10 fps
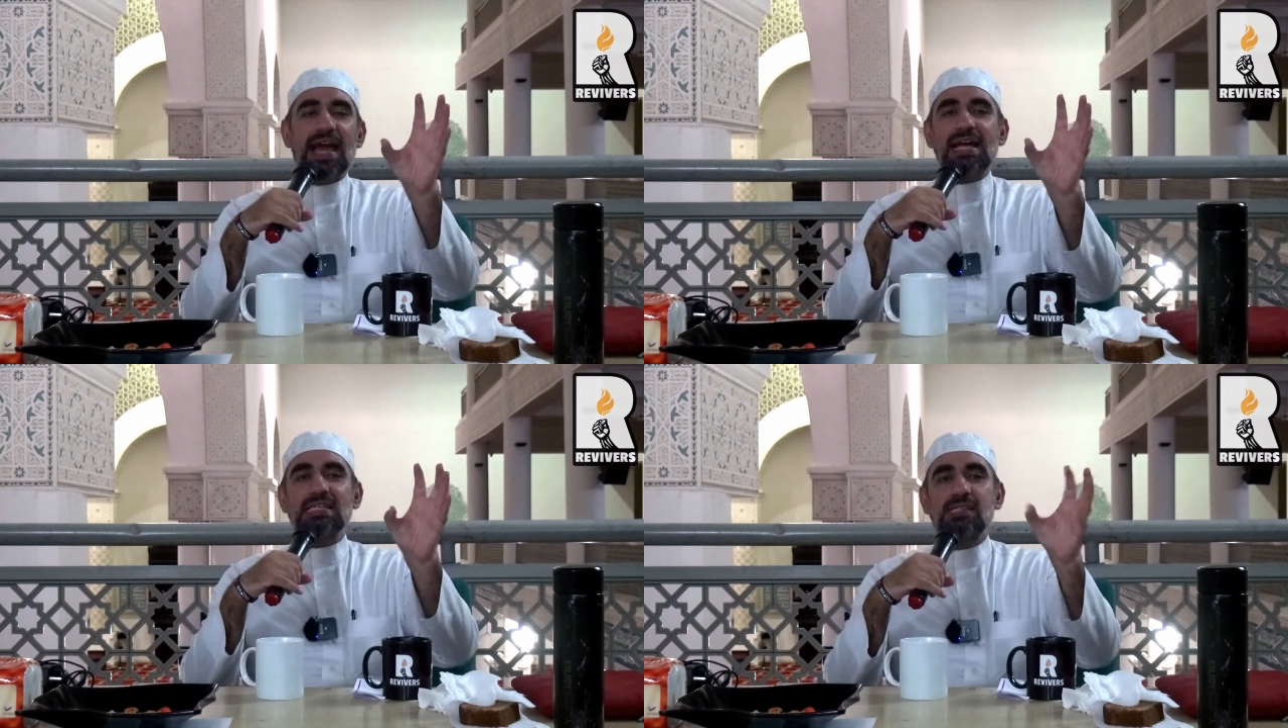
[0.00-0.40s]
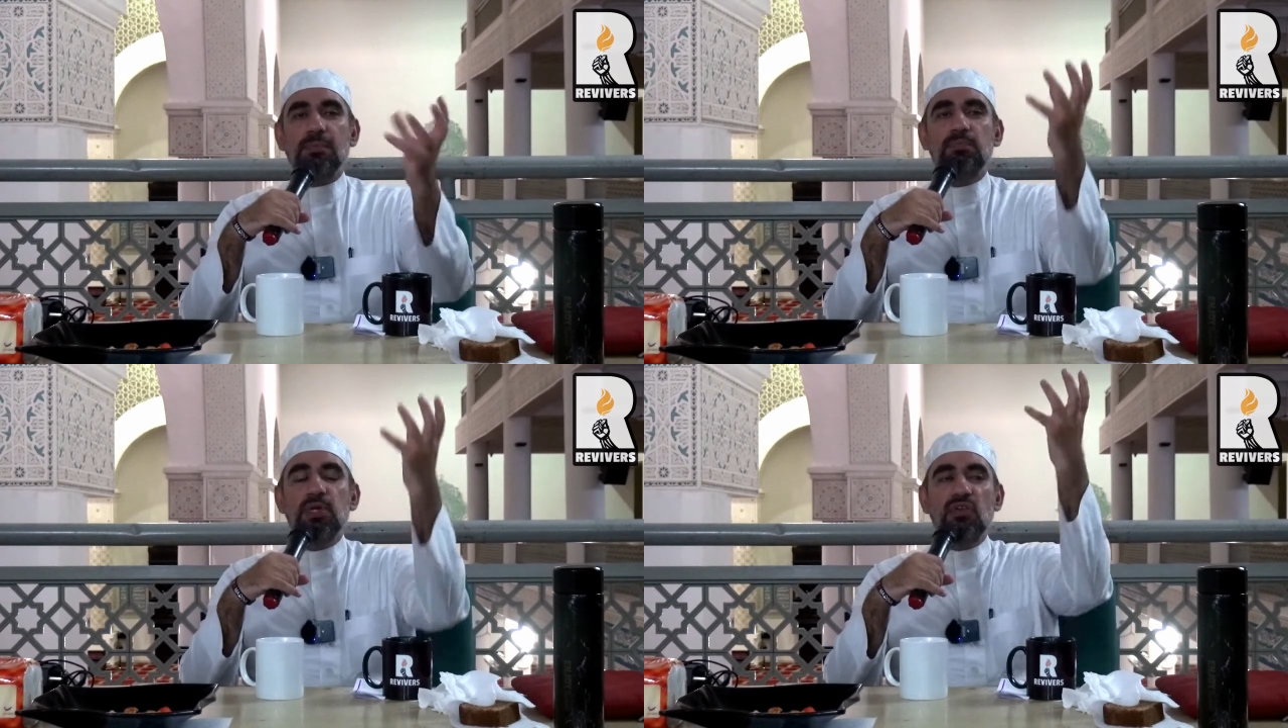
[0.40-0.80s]
as
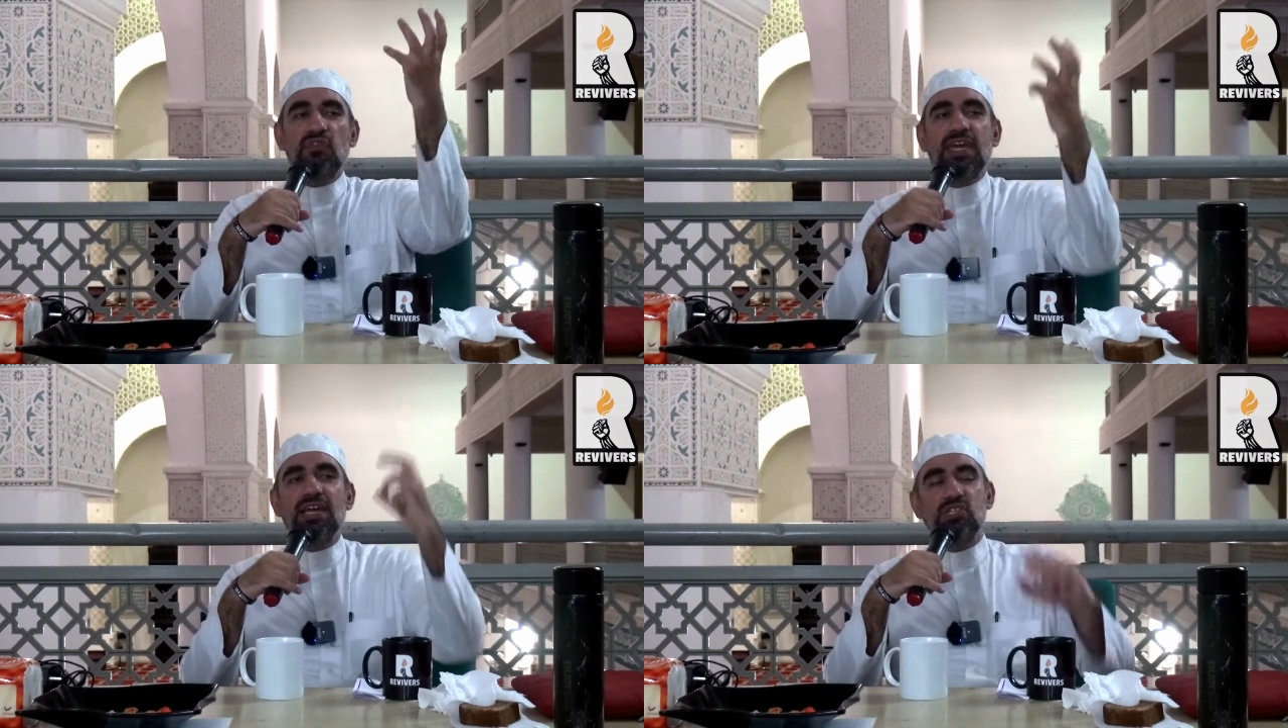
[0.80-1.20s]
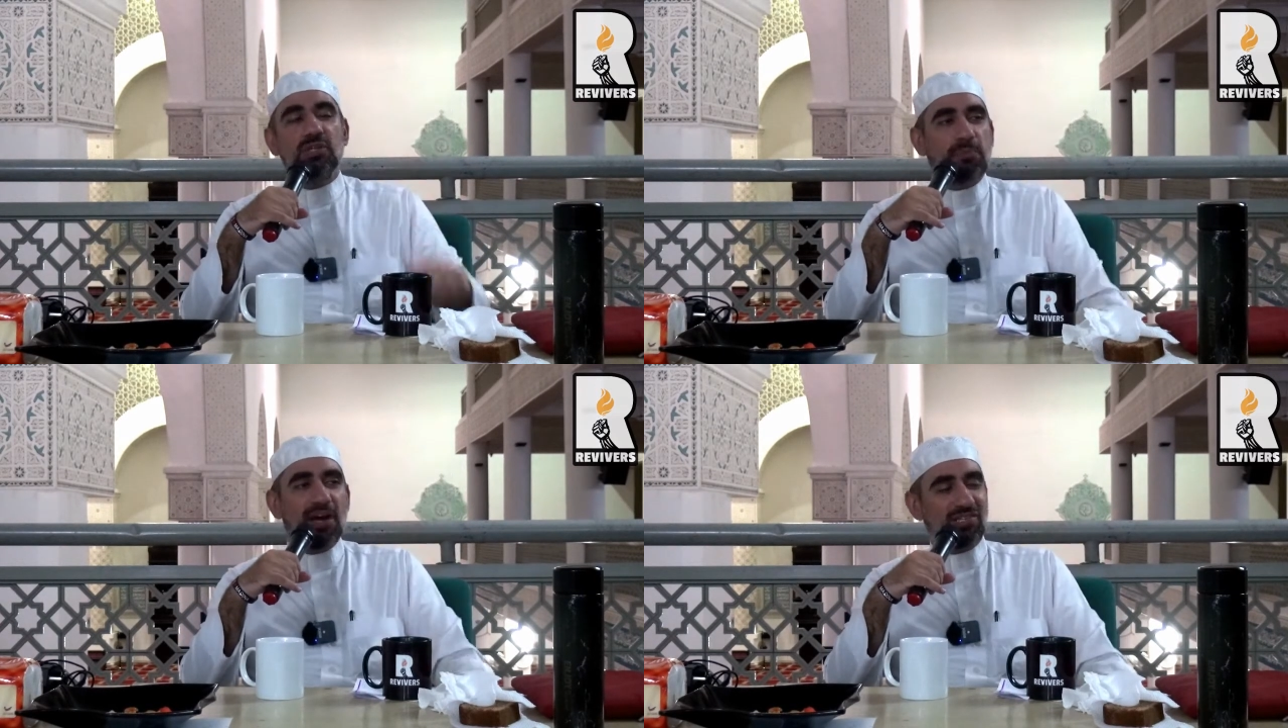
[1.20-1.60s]

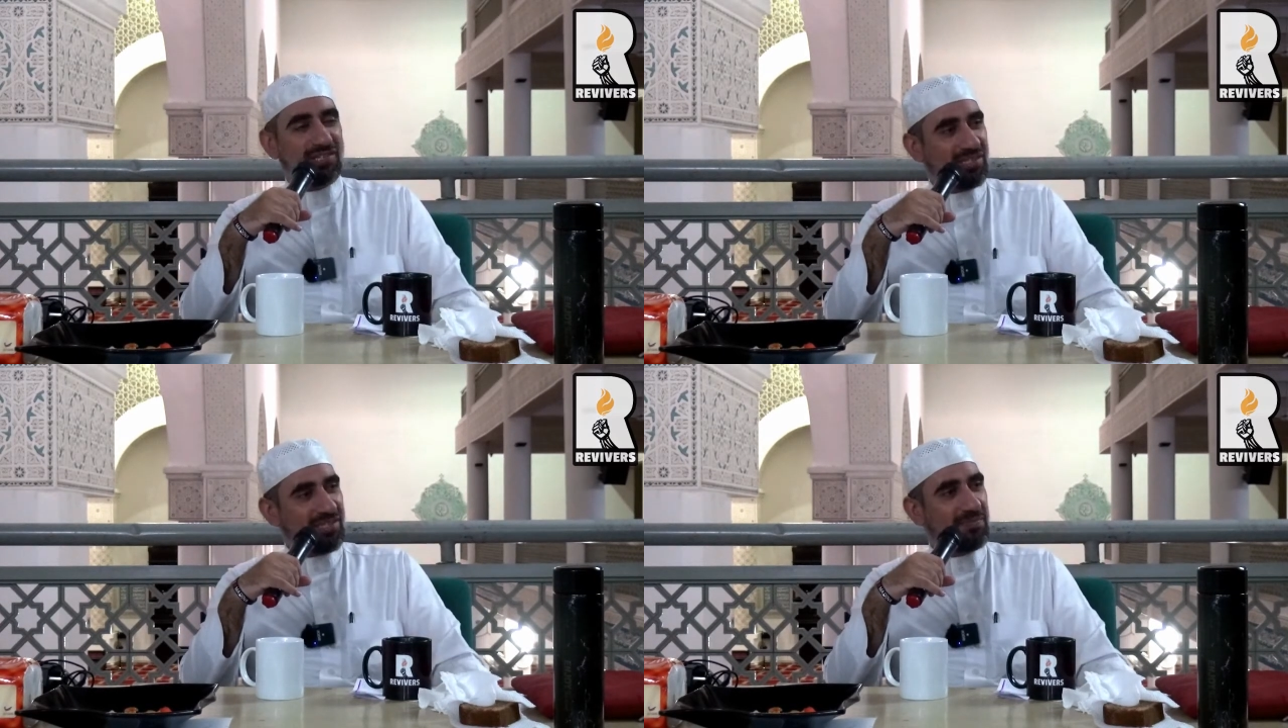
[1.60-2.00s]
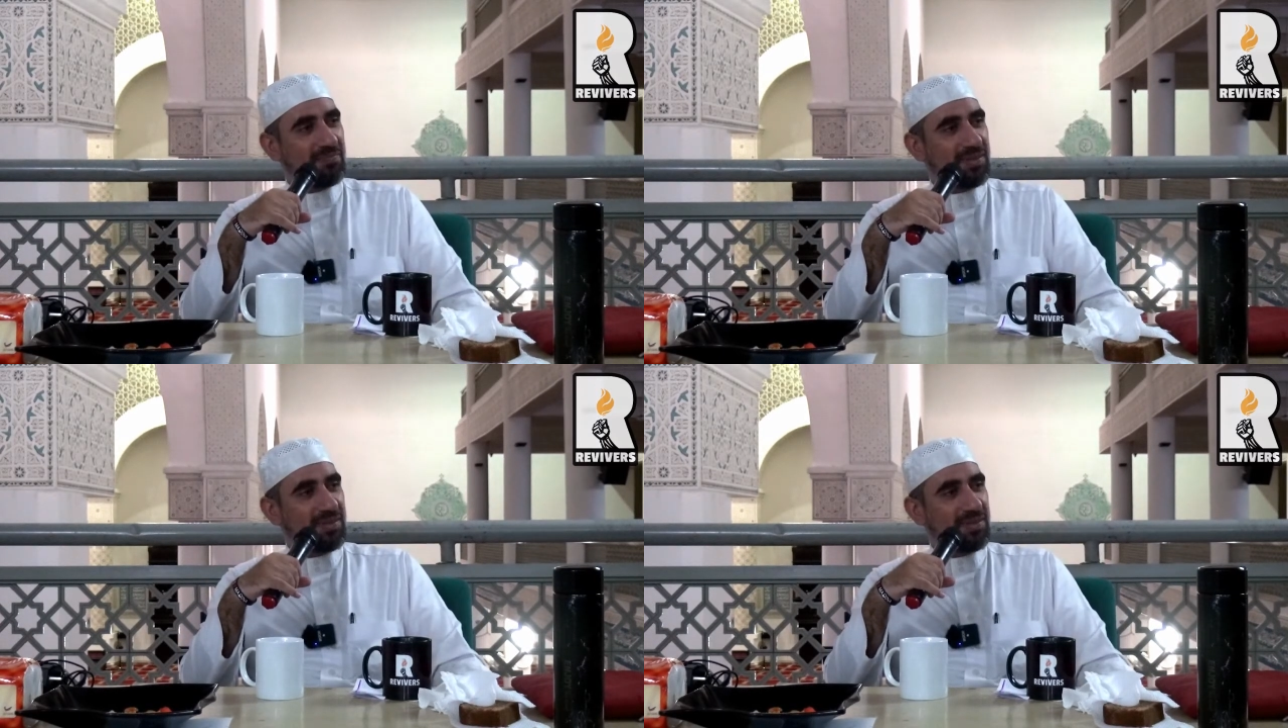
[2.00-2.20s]
purification process.